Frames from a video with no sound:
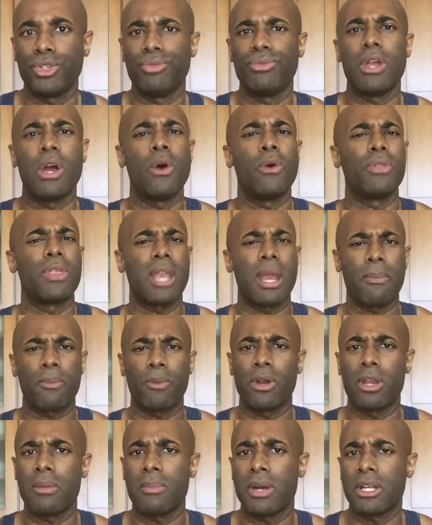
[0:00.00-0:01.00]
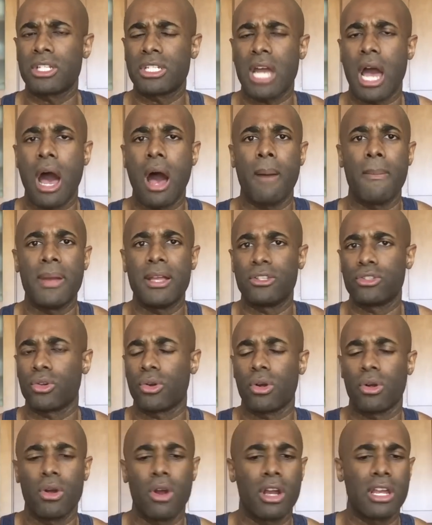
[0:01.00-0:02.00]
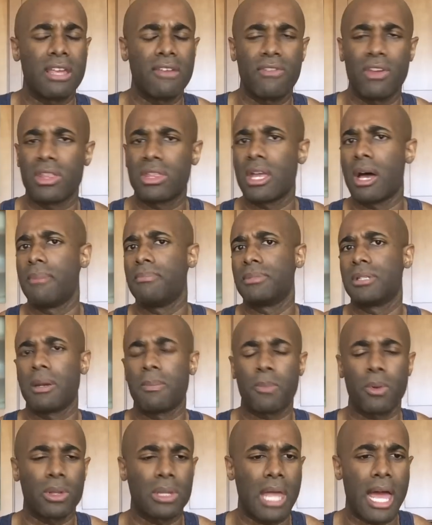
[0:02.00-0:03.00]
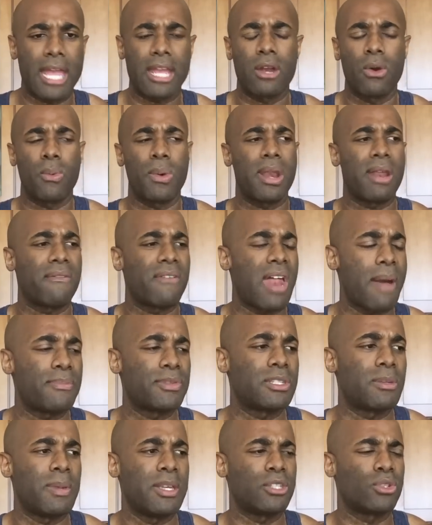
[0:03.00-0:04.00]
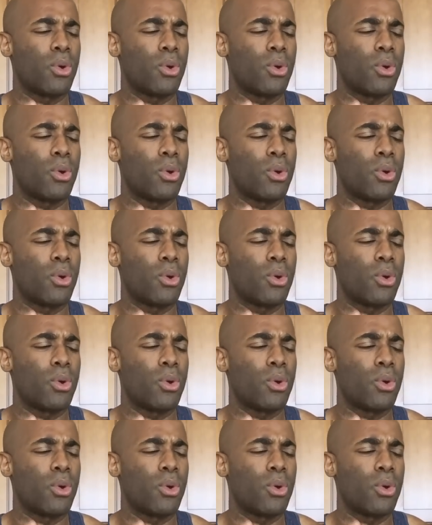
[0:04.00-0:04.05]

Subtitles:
you know that I pretty much comment or give you a thumbs up or like or whatever it happens to be.